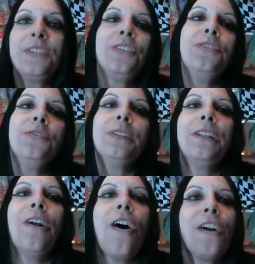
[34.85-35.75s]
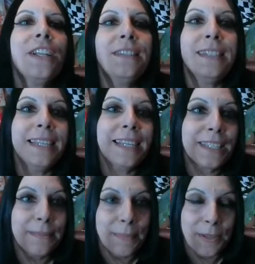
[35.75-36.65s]
to do a little R&D
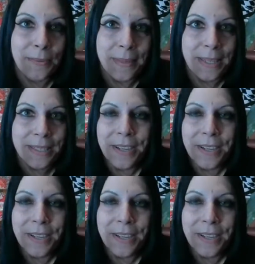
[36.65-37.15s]
experiment